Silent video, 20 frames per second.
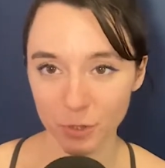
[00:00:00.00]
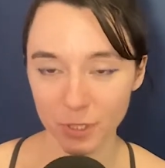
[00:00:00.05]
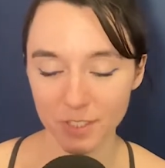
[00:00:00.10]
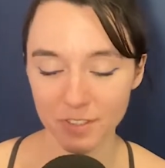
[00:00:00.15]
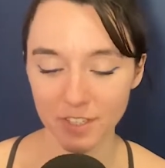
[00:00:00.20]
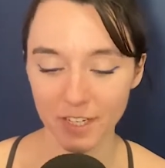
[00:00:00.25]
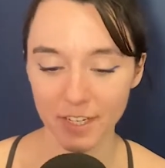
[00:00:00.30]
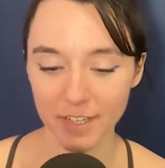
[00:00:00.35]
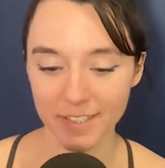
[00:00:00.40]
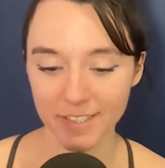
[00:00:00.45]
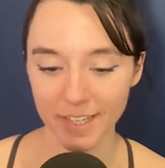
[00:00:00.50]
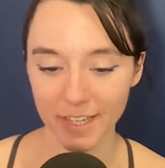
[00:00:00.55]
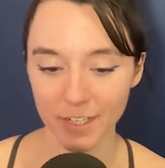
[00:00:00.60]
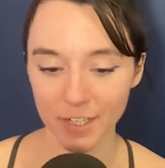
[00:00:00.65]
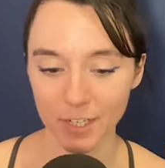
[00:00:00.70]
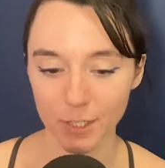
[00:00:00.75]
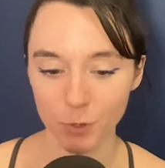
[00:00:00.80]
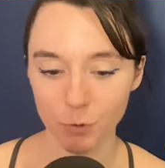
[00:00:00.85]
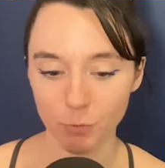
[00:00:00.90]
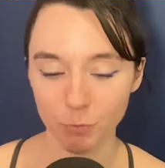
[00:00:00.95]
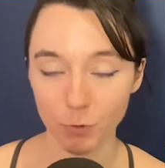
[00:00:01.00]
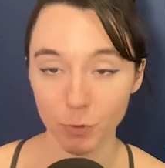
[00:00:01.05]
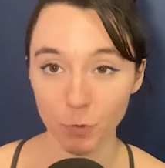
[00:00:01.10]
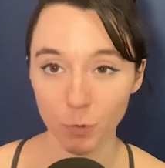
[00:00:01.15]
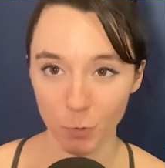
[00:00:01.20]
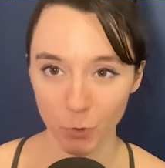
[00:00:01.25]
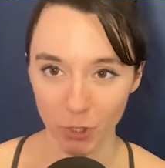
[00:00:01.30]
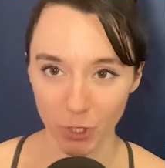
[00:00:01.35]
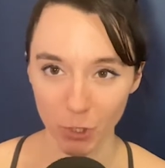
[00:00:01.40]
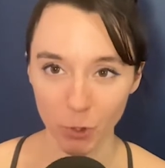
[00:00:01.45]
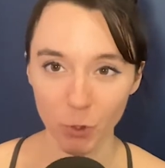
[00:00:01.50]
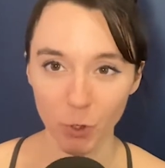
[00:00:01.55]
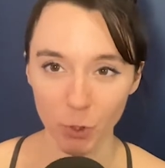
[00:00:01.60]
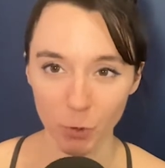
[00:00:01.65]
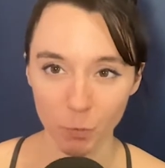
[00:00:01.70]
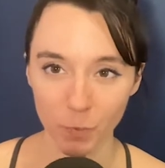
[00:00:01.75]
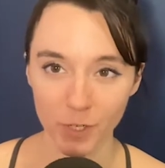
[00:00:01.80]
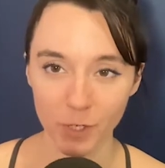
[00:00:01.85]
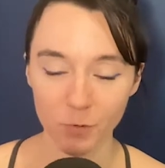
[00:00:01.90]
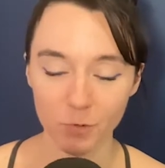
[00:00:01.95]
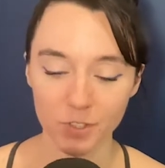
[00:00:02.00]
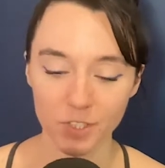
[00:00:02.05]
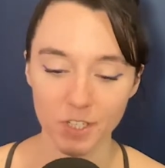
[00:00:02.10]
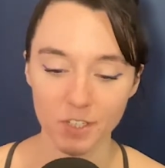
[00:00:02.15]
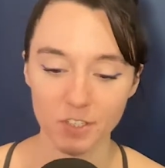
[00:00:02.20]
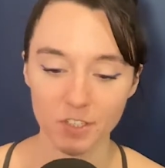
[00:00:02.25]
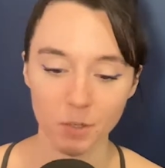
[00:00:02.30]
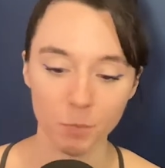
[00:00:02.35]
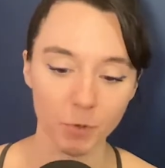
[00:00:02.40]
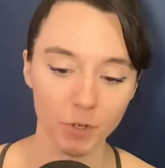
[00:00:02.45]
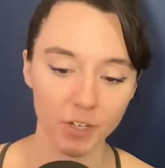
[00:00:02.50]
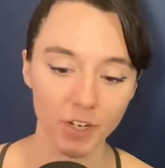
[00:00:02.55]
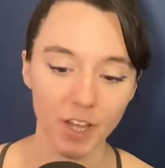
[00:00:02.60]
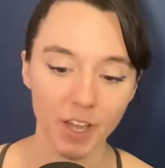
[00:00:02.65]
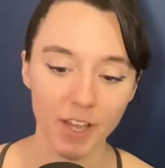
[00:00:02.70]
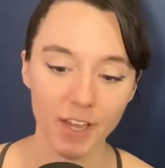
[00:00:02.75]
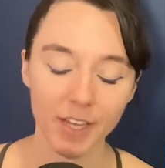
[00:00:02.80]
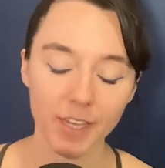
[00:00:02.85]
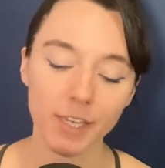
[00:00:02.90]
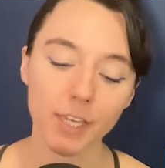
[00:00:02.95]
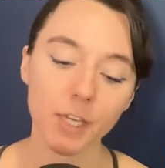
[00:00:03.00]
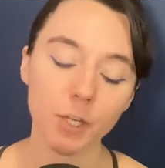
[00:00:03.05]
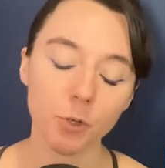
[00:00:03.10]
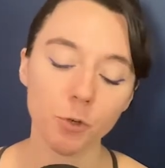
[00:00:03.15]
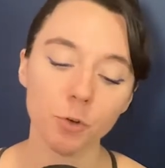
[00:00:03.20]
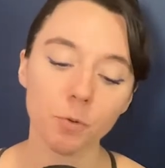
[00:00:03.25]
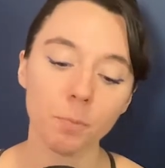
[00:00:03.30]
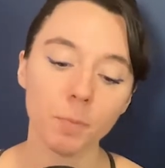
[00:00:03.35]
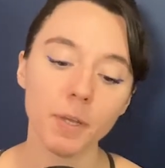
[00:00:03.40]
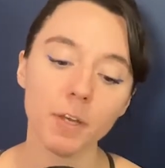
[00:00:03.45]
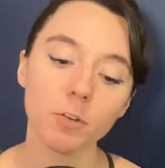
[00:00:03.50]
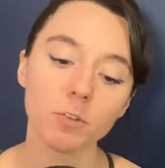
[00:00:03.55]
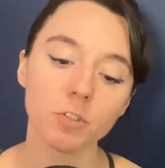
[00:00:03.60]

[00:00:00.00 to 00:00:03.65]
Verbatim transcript: Cause like I said, you feel really good when you see someone eat your meal.